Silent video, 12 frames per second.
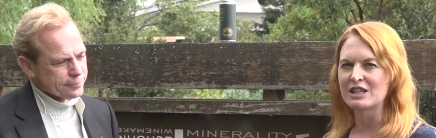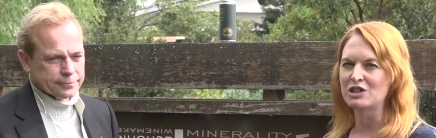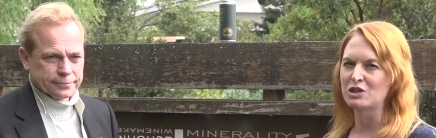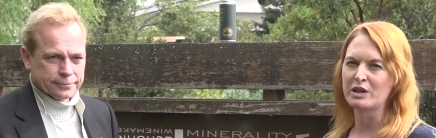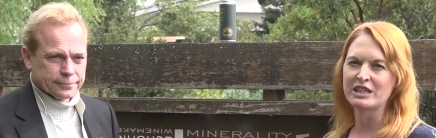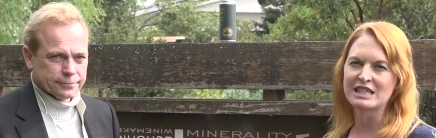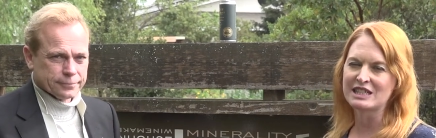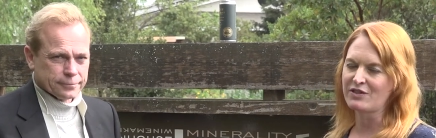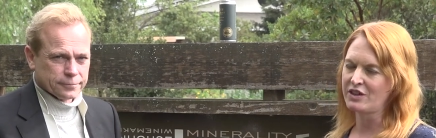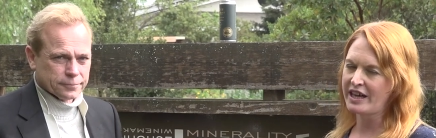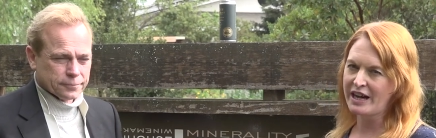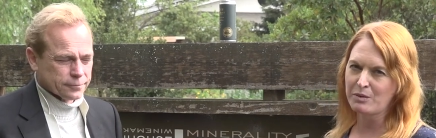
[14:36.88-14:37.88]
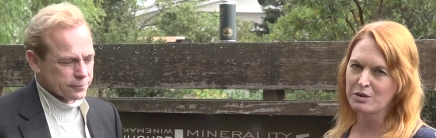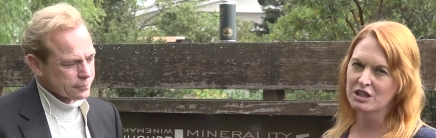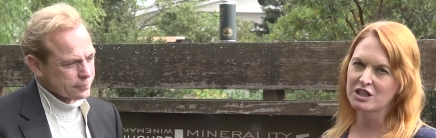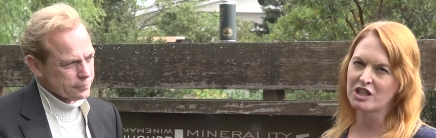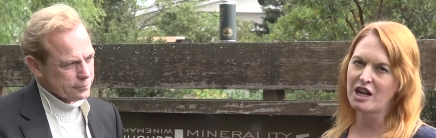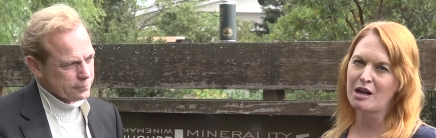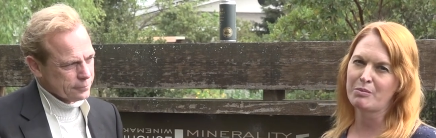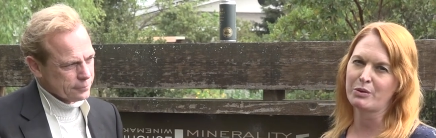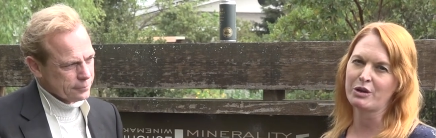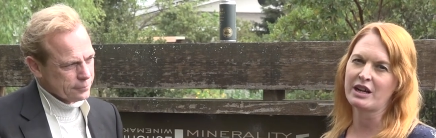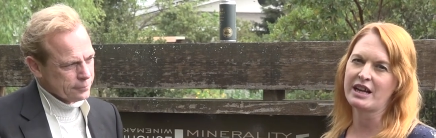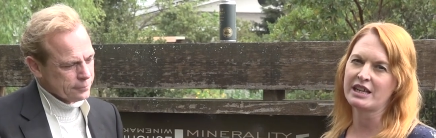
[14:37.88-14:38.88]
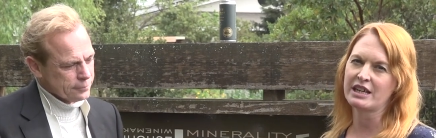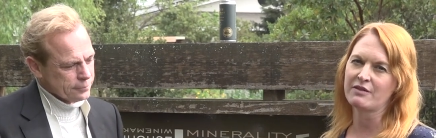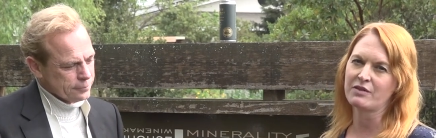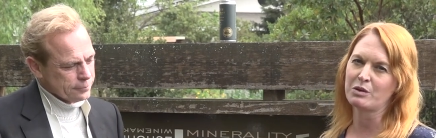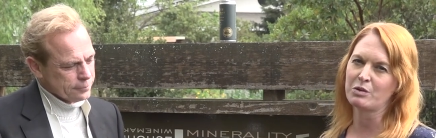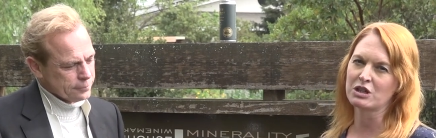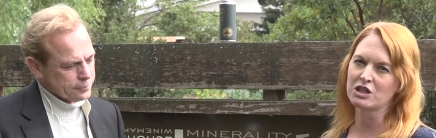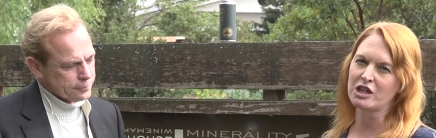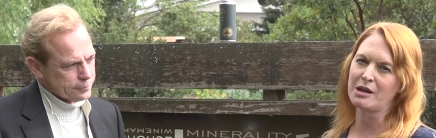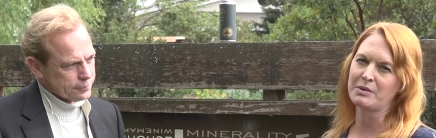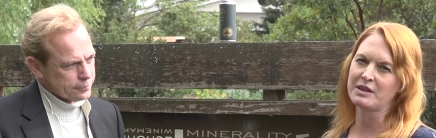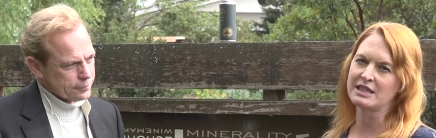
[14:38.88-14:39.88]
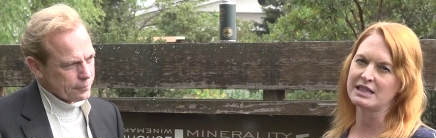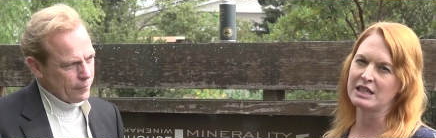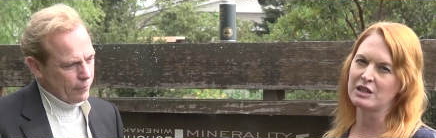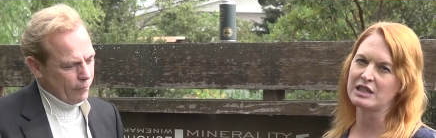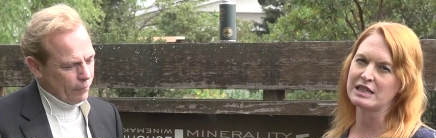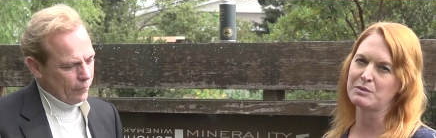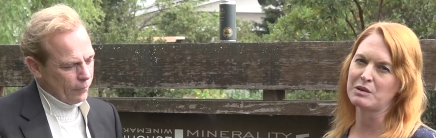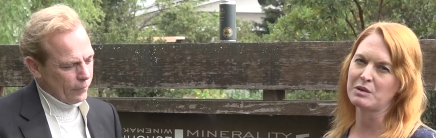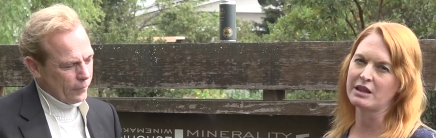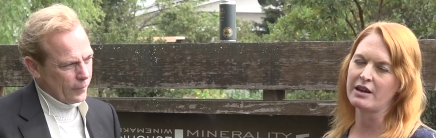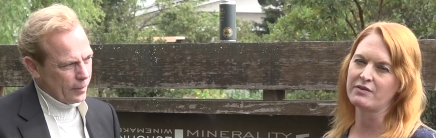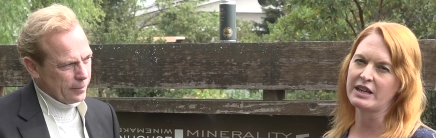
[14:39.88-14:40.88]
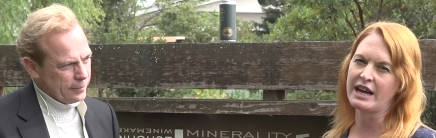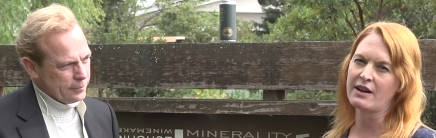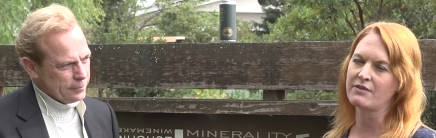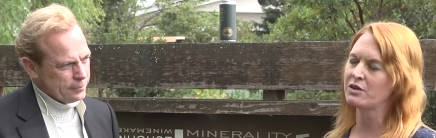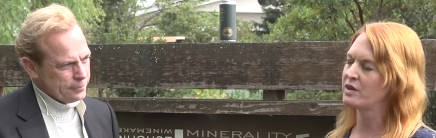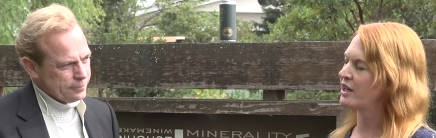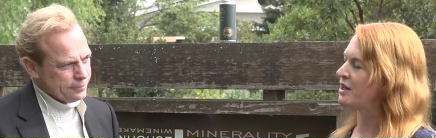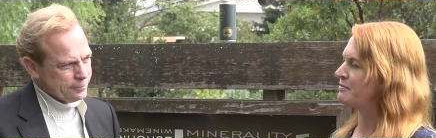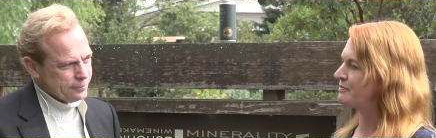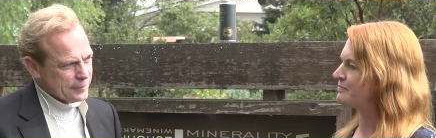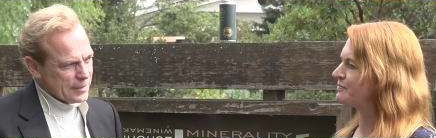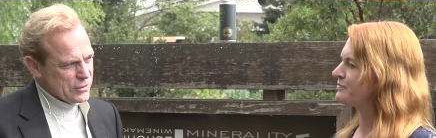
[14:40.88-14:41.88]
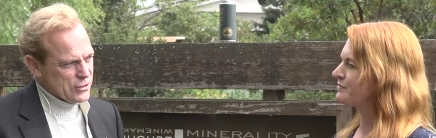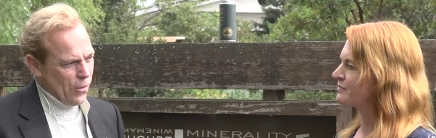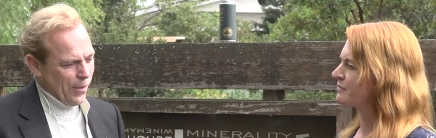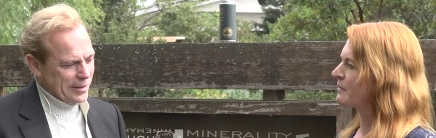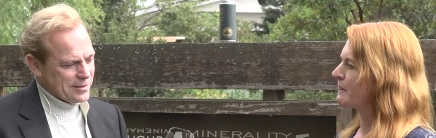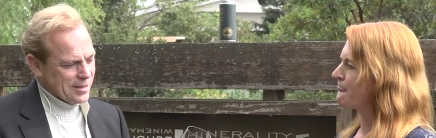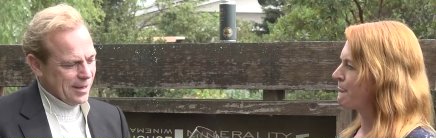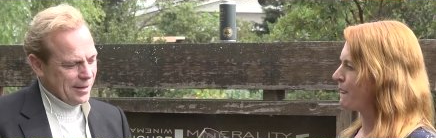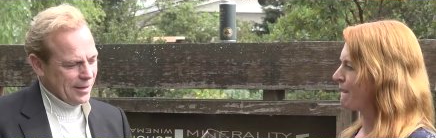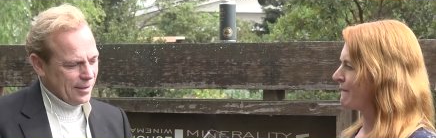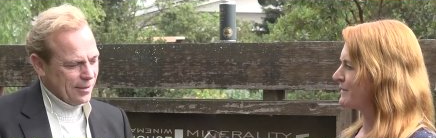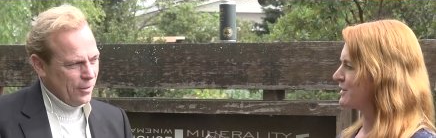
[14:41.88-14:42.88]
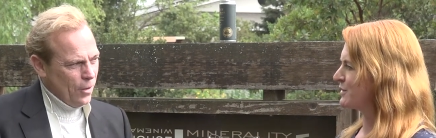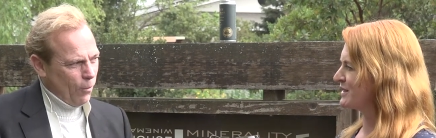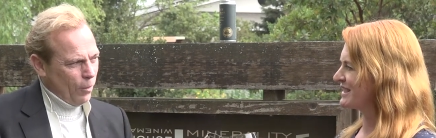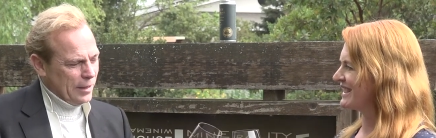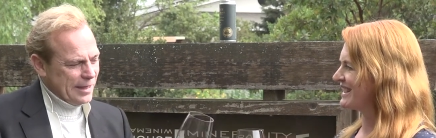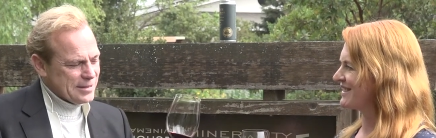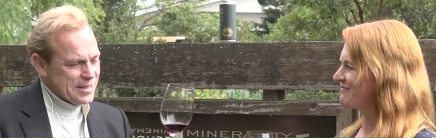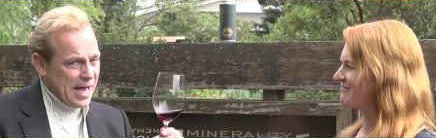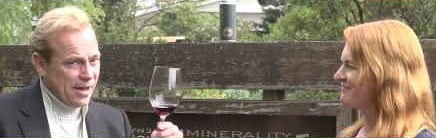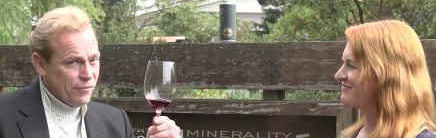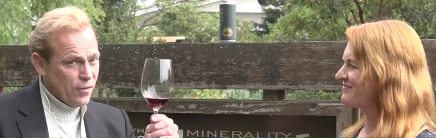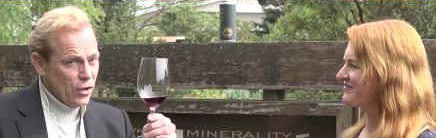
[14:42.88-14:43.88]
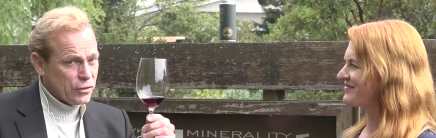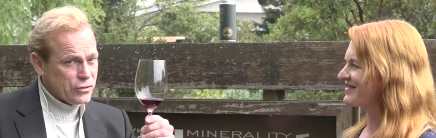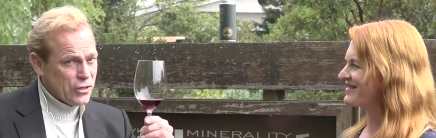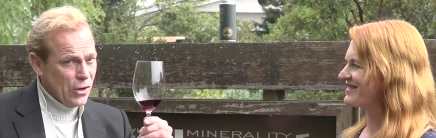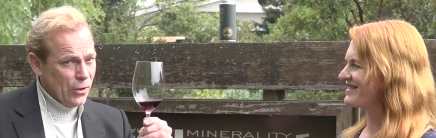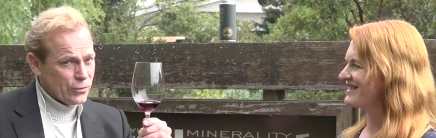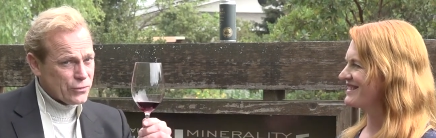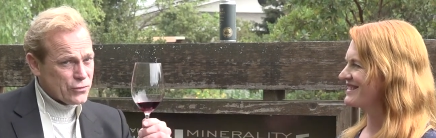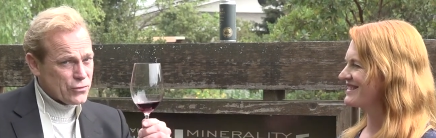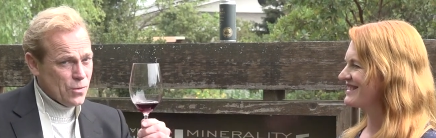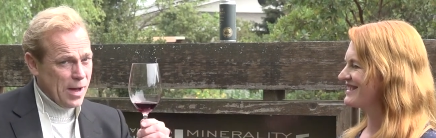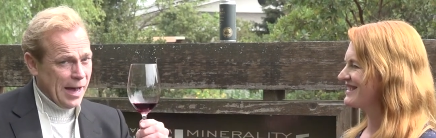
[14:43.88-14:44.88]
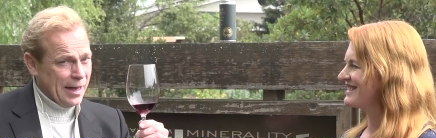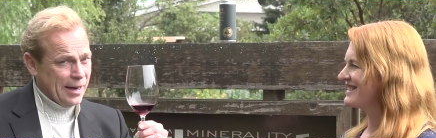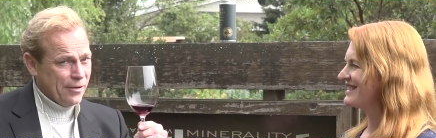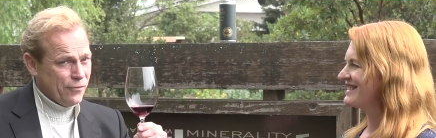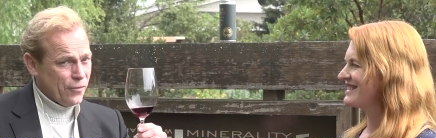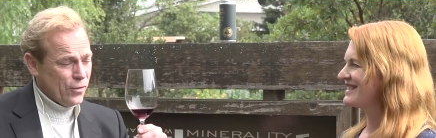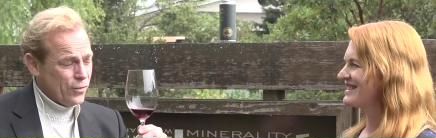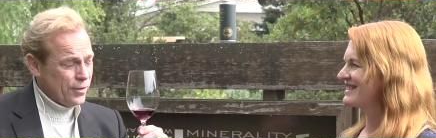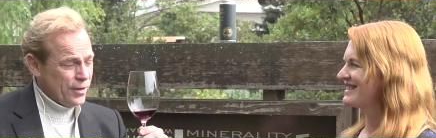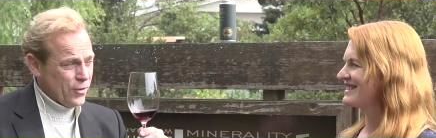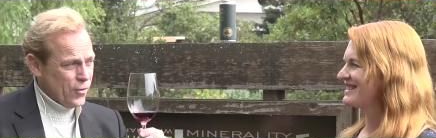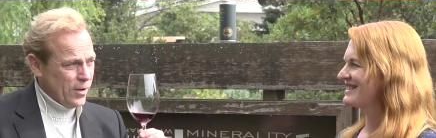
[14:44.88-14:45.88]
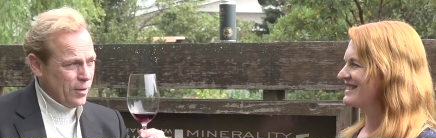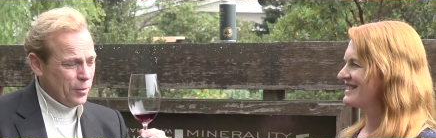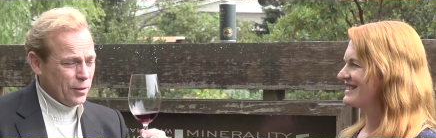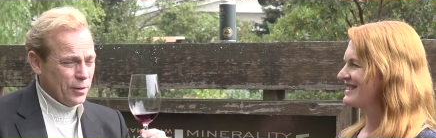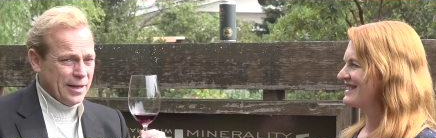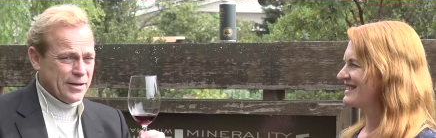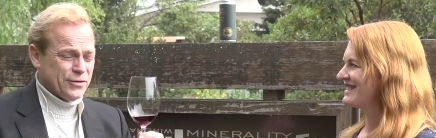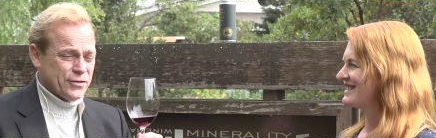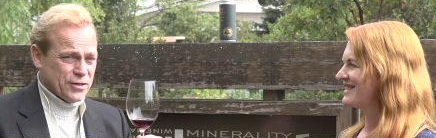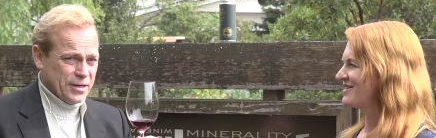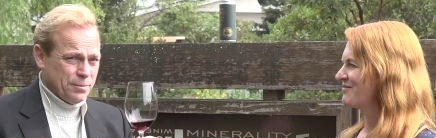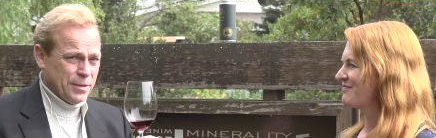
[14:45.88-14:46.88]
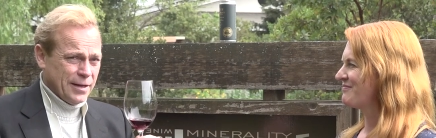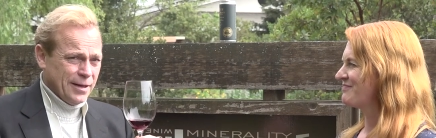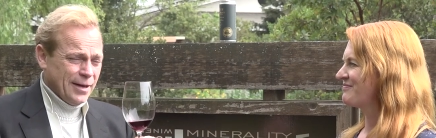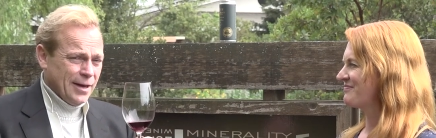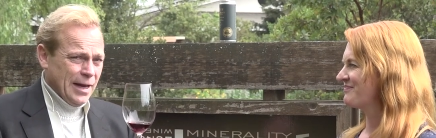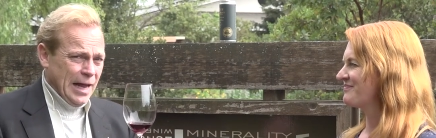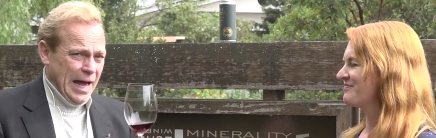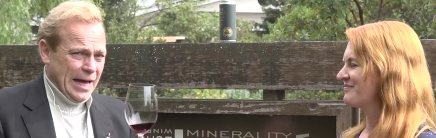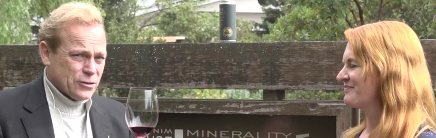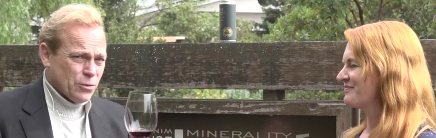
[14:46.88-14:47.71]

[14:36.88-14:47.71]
Speaker 1: and join us for that workshop or any of the workshop in the series. We would love to have you there.
Speaker 2: So exciting. Well, let's have a toast to Anna for her incredible leadership, as